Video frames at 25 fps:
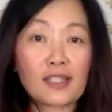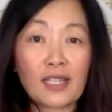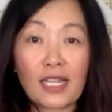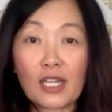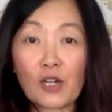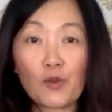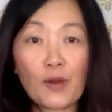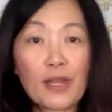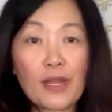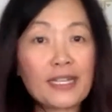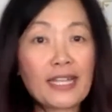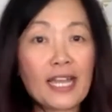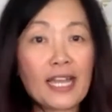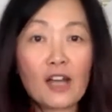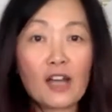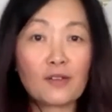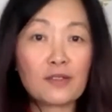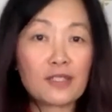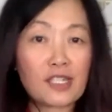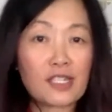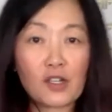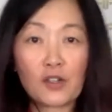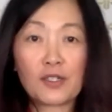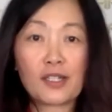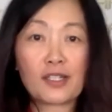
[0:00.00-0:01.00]
Like right
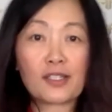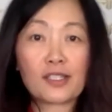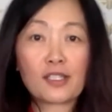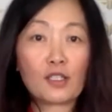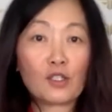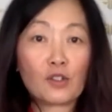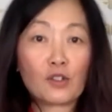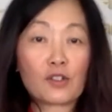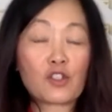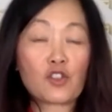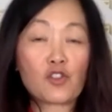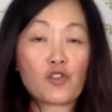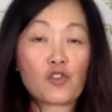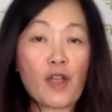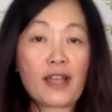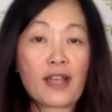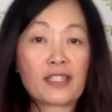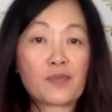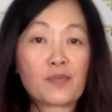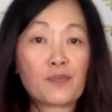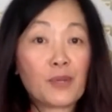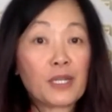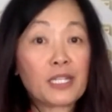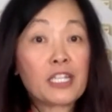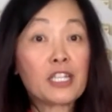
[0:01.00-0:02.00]
now, Daryl doesn't look
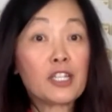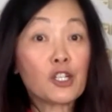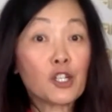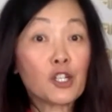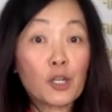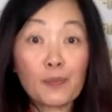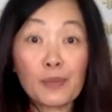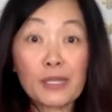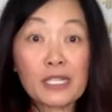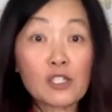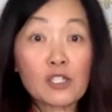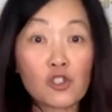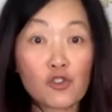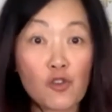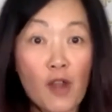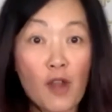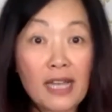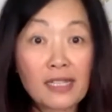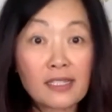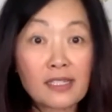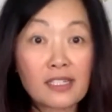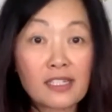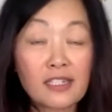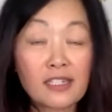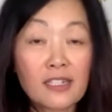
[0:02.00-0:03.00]
stressed, but he could be
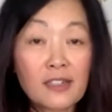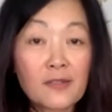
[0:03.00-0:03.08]
stressed